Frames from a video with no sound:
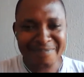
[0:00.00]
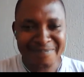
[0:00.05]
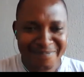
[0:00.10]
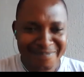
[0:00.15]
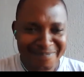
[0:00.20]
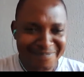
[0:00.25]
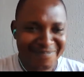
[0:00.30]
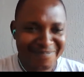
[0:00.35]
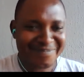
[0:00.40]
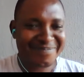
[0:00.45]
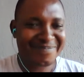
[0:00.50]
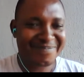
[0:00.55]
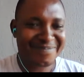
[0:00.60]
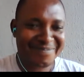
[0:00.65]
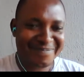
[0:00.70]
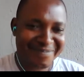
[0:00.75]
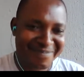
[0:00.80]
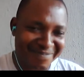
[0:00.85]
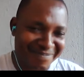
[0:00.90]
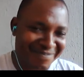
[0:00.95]
Welcome to the
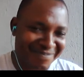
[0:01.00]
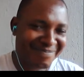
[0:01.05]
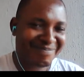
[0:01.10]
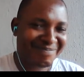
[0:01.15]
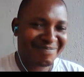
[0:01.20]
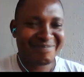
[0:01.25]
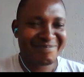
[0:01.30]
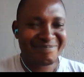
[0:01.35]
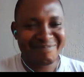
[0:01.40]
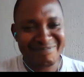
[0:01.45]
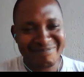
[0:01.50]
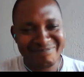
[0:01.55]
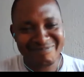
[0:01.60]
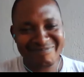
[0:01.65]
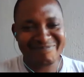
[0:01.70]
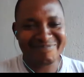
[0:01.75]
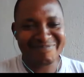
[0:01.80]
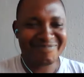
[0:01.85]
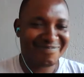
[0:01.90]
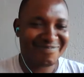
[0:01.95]
TBC
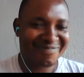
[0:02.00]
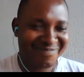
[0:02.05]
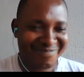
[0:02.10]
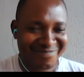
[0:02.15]
community,